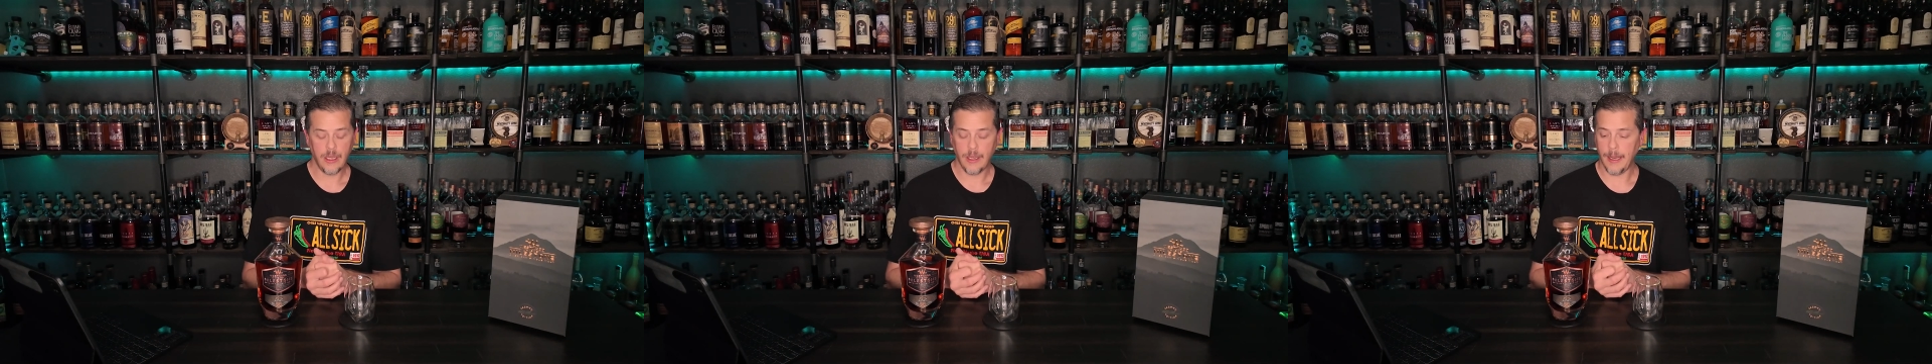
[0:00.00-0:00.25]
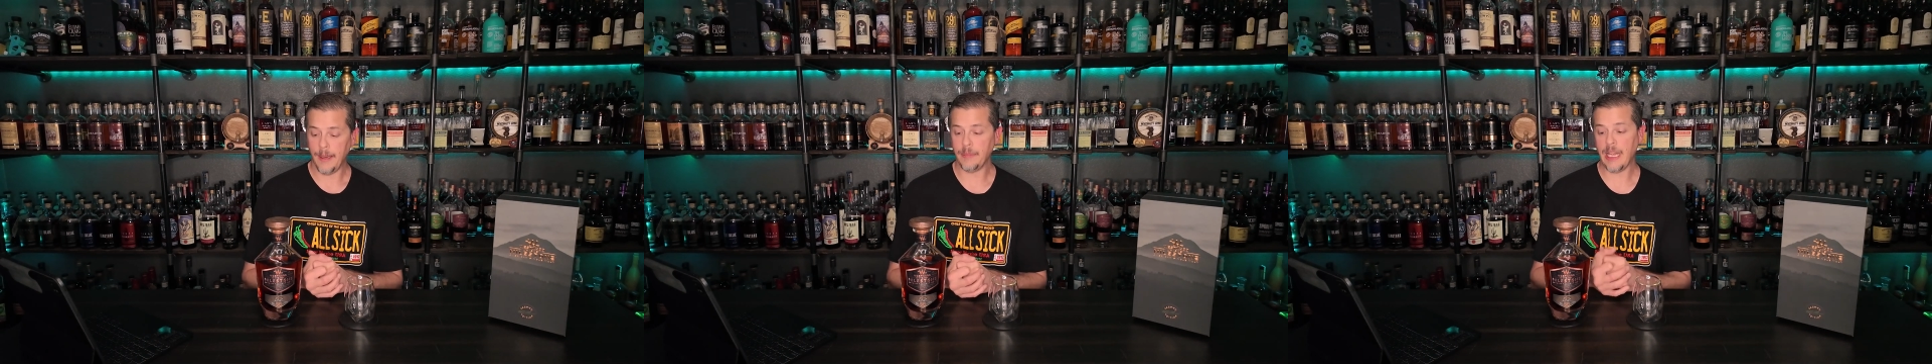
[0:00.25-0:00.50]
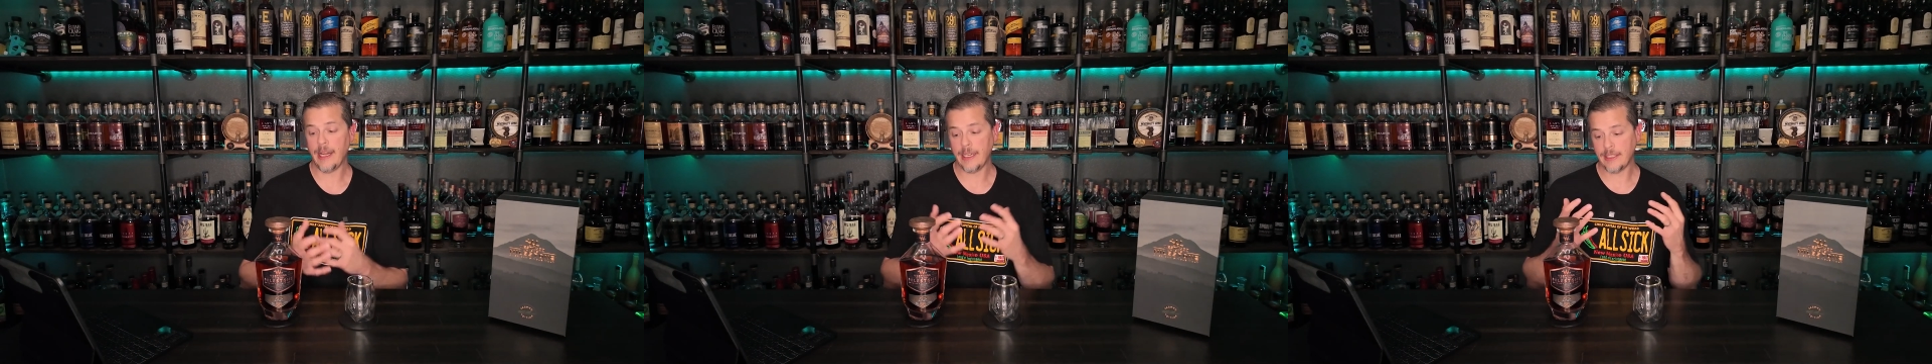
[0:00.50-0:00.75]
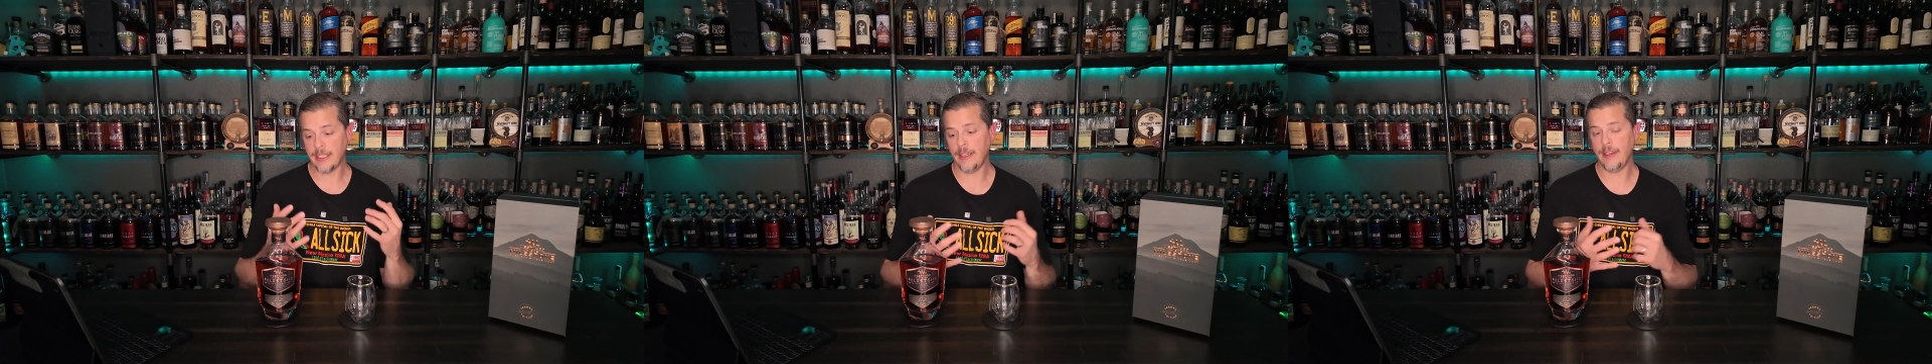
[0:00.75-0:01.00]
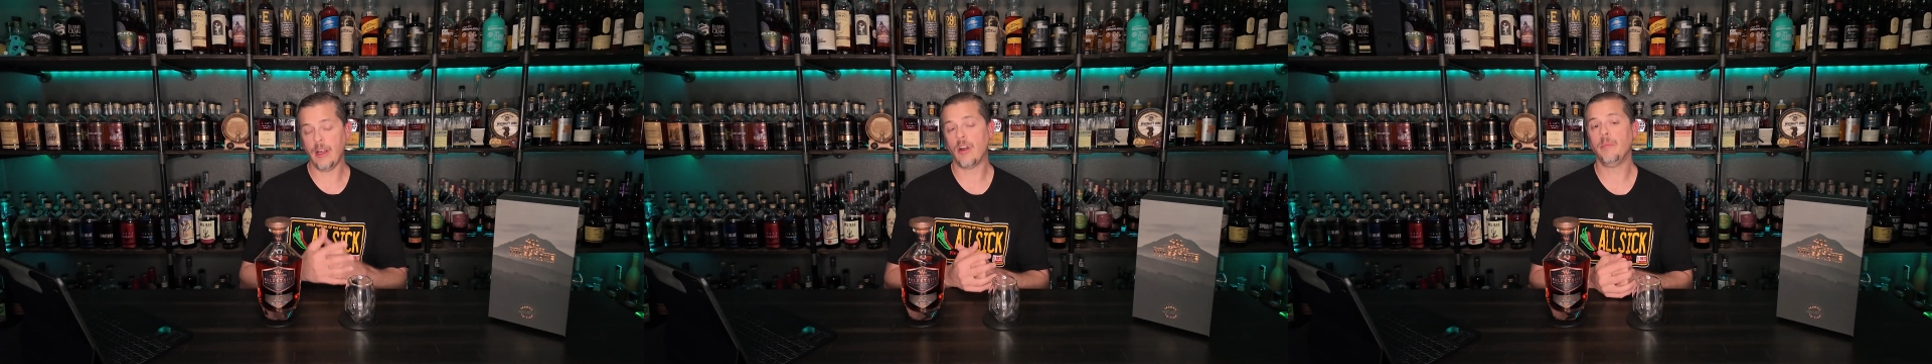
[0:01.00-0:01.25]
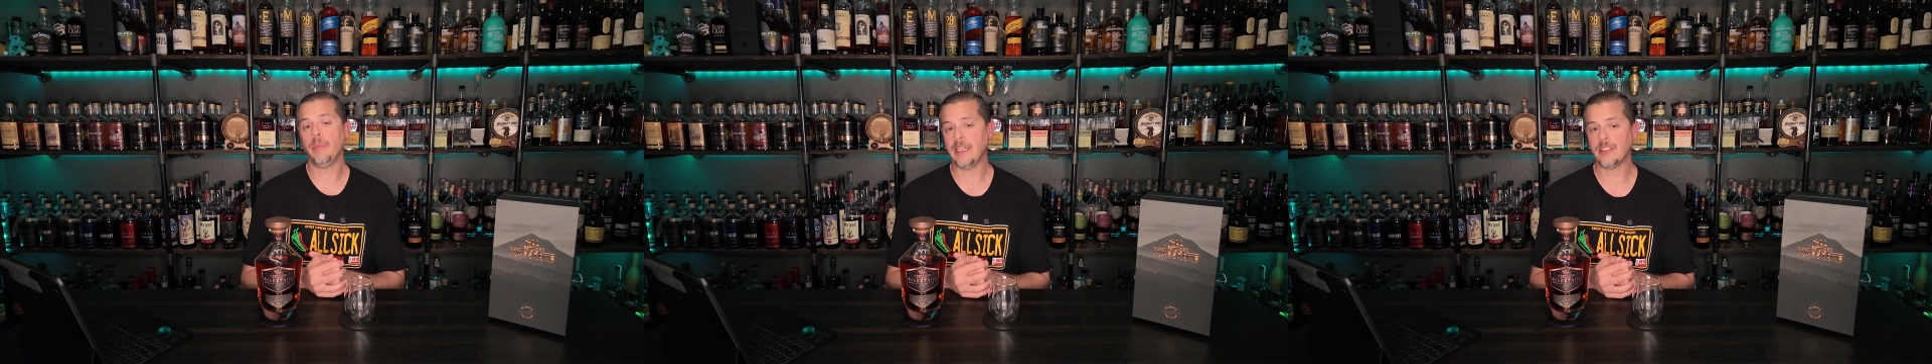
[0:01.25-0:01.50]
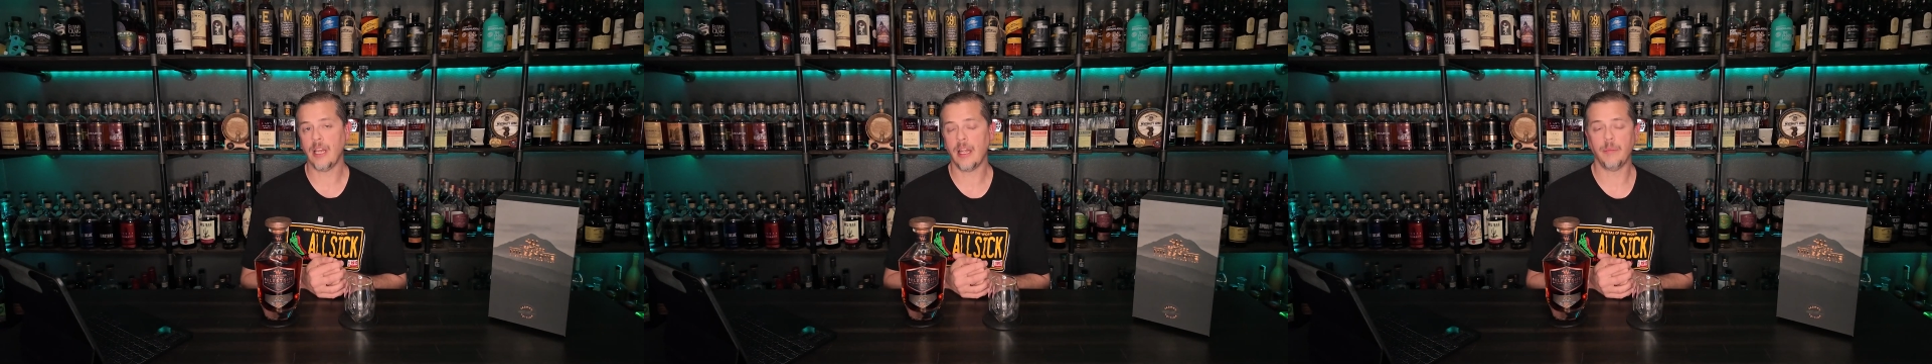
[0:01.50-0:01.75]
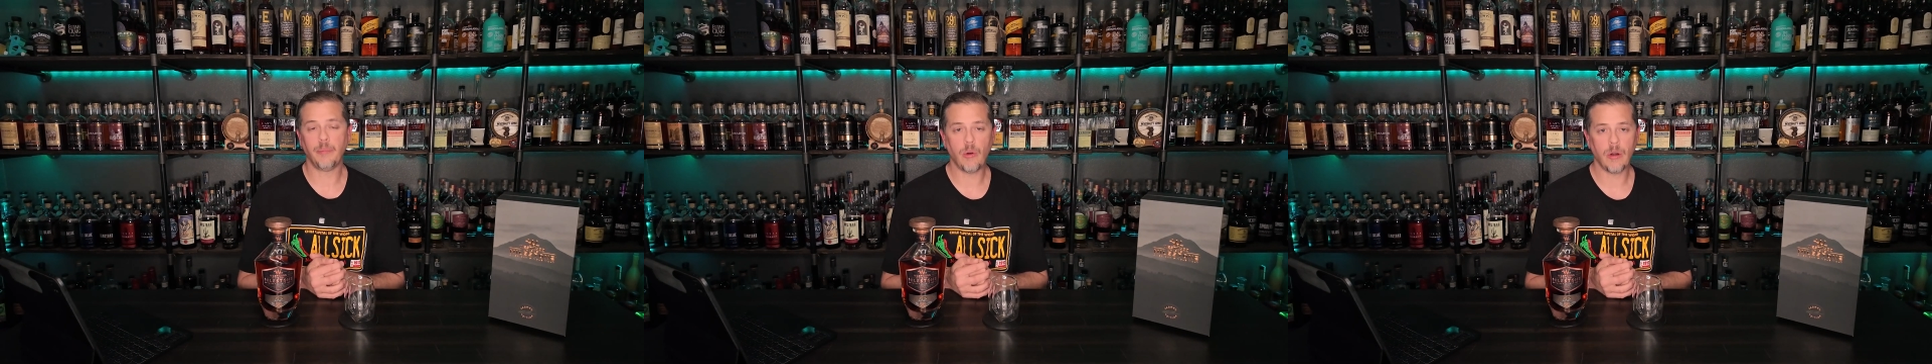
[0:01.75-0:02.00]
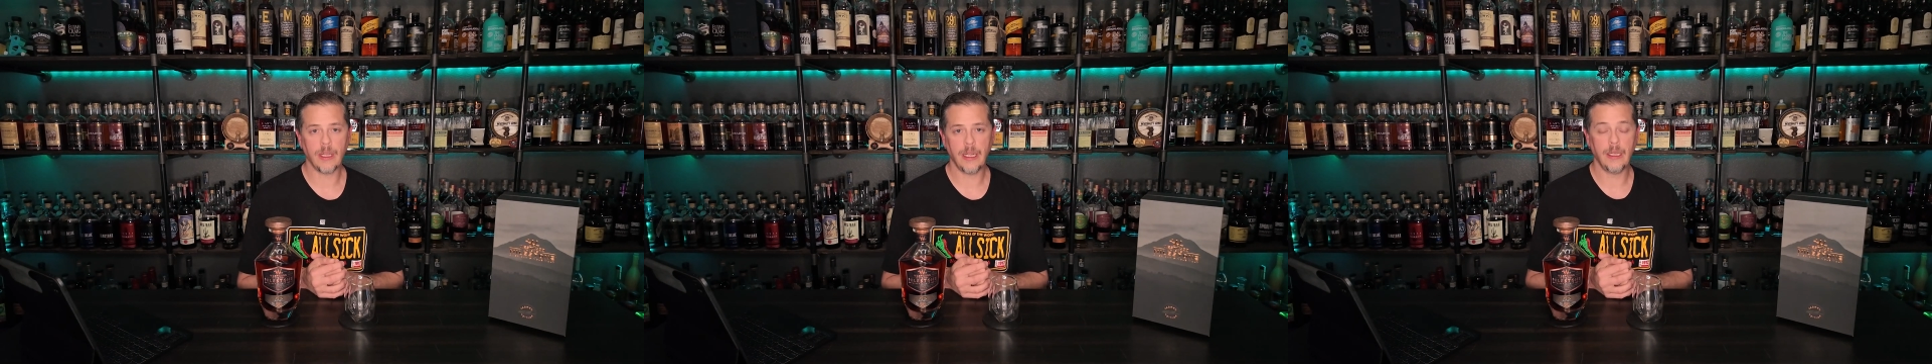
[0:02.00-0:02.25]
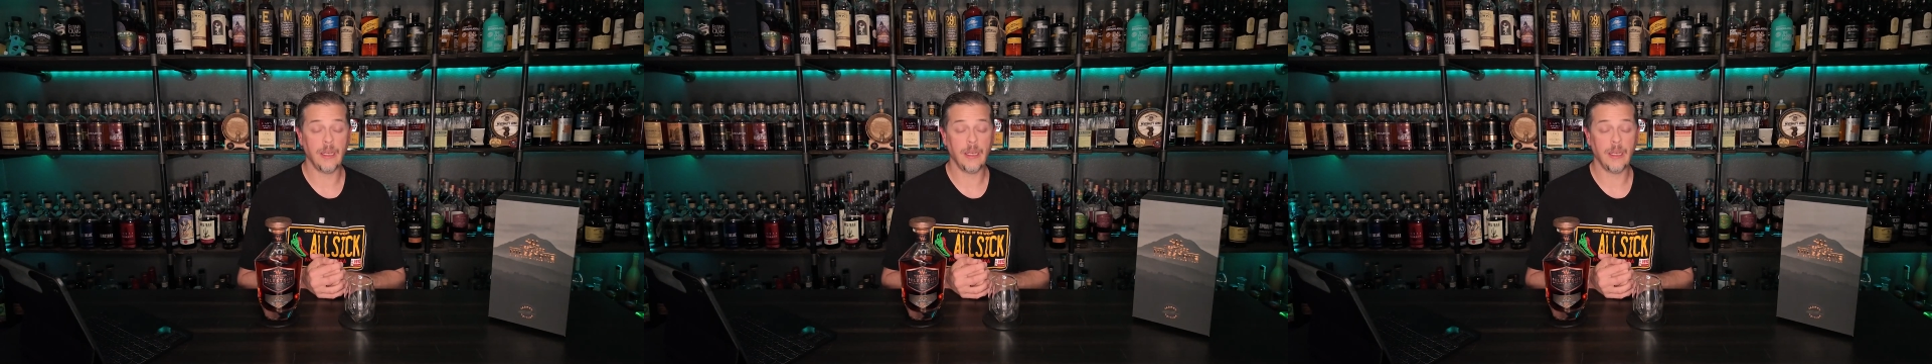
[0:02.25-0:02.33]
Like I said, they are based out of Portland,